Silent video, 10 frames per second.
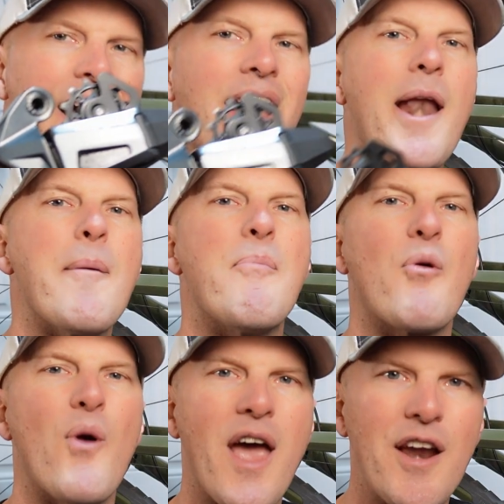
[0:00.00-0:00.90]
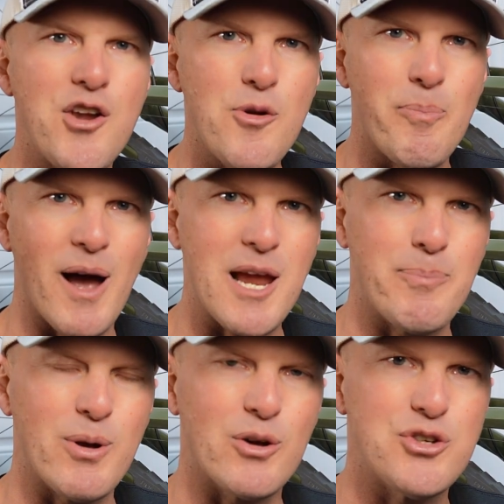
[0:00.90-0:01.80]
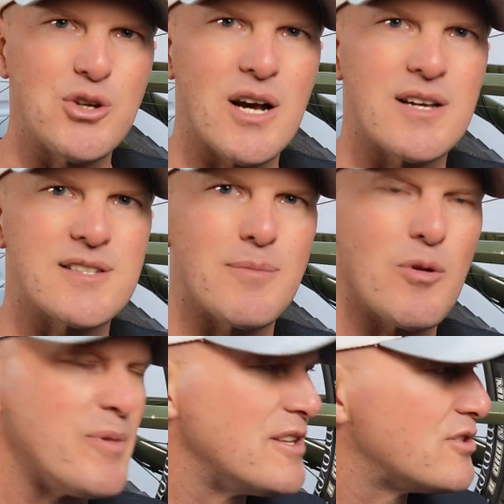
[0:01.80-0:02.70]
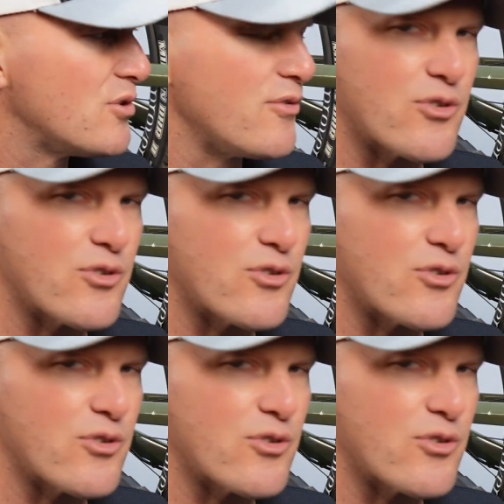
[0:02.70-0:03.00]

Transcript: I got a brand new bike build, you guys, I'm gonna be doing